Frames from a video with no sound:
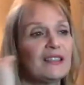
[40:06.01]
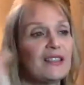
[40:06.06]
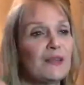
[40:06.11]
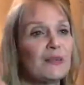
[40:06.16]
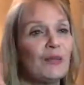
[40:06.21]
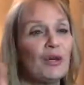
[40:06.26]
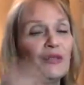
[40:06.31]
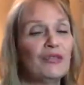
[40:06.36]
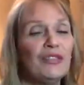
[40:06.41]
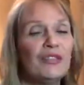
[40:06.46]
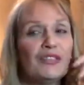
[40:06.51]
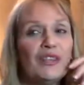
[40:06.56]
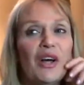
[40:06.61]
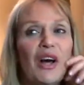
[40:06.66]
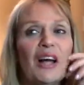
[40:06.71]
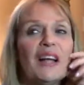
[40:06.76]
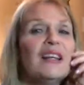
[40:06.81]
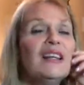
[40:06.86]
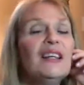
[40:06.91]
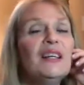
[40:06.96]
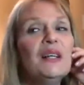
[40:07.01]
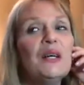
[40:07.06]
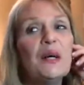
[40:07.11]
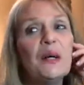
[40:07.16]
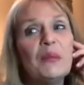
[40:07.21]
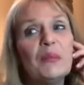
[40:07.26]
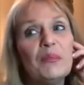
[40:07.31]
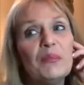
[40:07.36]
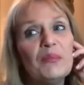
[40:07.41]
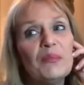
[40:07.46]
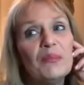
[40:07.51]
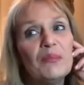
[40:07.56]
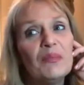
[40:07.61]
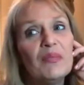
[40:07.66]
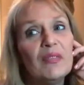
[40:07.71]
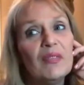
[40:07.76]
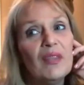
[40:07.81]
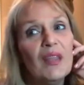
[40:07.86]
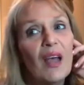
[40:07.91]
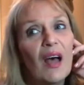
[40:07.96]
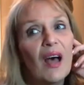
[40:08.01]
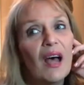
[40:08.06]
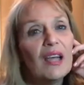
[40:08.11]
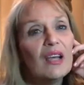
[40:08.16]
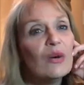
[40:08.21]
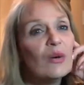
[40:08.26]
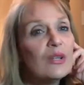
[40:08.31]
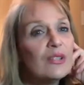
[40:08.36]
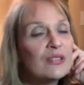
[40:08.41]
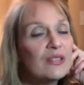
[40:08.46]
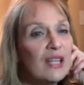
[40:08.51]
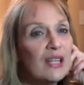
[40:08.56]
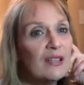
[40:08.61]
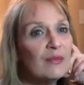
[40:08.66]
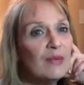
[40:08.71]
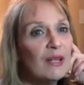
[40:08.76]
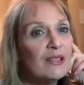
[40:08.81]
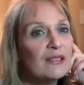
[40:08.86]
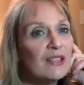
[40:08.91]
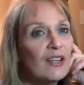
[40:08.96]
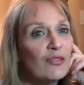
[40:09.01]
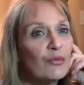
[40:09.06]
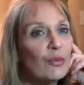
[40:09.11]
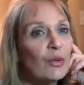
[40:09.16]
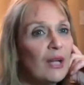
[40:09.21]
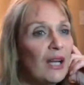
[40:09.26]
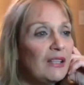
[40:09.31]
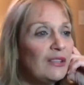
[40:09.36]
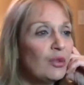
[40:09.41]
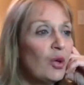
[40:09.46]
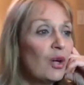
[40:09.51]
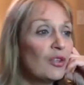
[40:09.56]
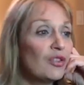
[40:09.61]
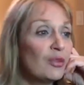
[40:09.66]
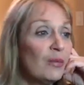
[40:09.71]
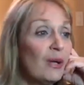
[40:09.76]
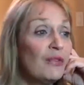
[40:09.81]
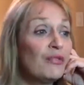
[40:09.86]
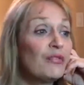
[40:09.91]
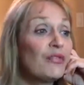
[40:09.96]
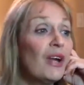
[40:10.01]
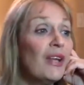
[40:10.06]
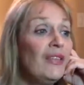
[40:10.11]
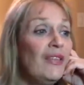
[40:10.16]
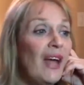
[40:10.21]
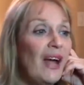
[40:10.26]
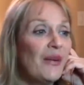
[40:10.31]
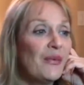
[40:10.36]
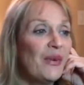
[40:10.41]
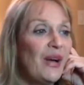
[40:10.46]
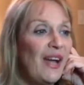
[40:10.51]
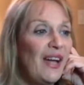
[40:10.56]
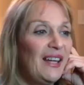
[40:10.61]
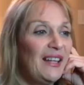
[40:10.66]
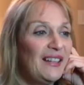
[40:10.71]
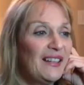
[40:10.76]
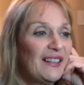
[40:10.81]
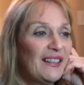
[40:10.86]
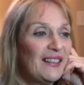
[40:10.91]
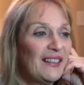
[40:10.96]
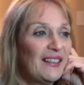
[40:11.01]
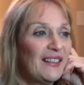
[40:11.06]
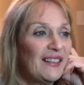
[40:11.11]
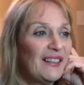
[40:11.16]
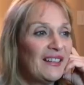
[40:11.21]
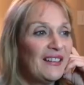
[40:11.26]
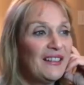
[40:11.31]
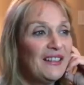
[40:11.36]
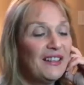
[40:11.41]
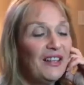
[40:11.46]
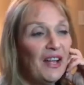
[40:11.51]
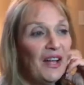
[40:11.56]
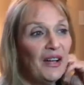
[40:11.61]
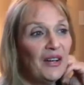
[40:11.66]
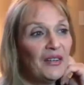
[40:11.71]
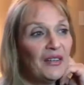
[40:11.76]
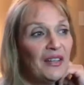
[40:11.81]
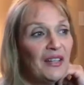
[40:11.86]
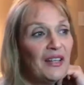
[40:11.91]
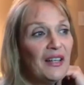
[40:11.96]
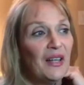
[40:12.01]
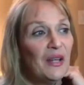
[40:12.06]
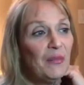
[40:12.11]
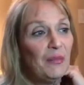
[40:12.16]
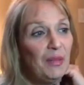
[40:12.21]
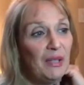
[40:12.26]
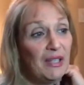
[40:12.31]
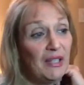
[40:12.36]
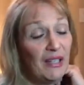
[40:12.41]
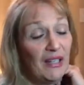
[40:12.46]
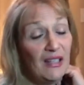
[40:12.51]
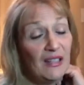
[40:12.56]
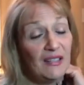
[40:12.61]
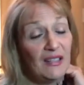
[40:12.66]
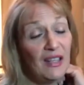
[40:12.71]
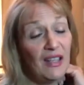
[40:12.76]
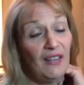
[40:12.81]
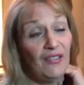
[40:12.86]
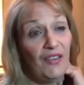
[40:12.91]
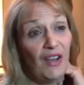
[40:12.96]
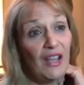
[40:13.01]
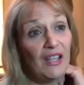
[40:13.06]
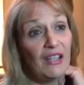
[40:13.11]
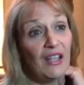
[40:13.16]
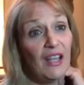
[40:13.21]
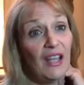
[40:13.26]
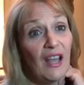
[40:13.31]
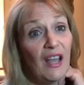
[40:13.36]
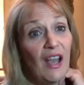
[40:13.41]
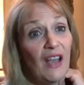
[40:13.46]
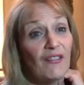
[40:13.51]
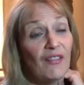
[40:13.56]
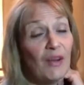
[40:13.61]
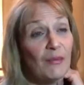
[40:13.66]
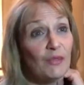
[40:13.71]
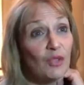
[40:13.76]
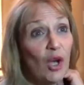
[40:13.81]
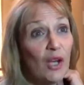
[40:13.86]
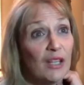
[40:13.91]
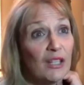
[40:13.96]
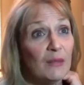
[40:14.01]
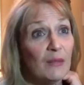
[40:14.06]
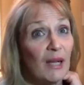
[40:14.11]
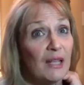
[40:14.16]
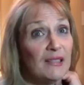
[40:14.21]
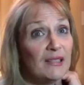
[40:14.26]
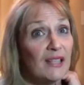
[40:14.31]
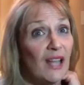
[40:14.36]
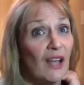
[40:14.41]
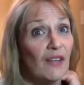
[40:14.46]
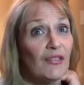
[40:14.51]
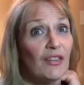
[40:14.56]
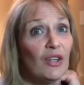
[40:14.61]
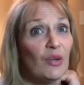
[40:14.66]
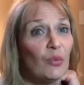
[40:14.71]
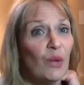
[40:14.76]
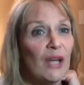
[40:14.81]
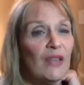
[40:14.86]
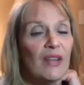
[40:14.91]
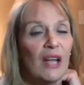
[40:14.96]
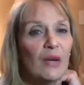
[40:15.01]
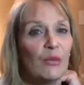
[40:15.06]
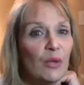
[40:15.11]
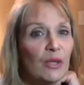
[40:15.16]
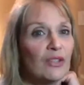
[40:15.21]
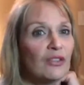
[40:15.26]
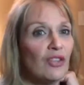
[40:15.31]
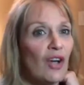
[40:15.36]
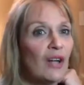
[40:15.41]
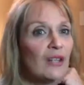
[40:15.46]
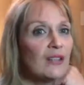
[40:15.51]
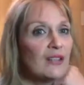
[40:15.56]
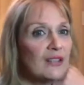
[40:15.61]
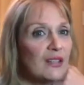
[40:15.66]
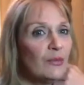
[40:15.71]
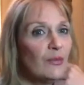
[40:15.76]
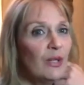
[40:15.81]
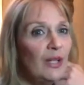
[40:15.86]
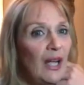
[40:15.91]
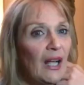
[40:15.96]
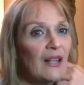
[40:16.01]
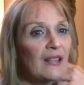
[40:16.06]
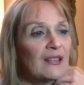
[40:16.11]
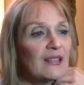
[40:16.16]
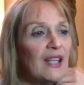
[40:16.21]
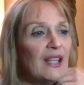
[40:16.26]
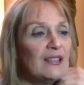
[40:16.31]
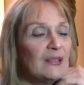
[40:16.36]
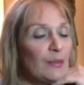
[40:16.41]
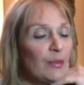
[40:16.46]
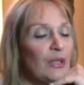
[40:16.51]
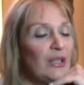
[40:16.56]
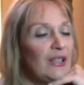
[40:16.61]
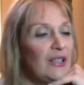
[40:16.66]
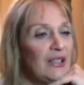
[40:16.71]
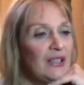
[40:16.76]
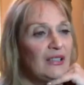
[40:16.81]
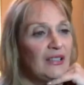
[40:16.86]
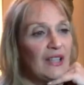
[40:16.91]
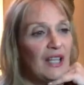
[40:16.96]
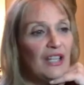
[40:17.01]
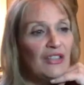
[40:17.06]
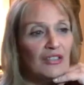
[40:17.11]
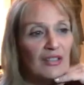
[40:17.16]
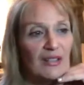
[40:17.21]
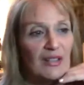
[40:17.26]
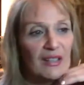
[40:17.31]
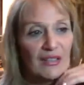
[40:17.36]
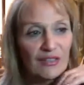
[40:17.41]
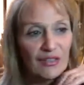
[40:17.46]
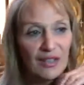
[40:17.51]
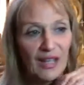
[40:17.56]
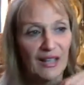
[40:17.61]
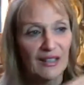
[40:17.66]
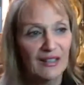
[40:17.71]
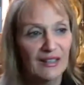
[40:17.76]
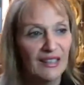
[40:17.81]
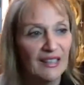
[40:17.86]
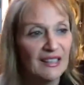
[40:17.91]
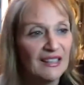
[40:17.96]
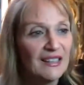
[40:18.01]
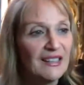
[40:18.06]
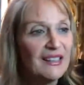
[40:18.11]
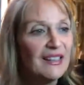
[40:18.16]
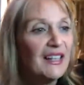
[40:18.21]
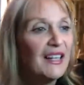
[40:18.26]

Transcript: It's like Murphy's Law. I always say to myself, would I talk to my friend that way? You know, because if I'm talking to myself in a way that I wouldn't talk to someone else, that's a pretty good indication things are not good.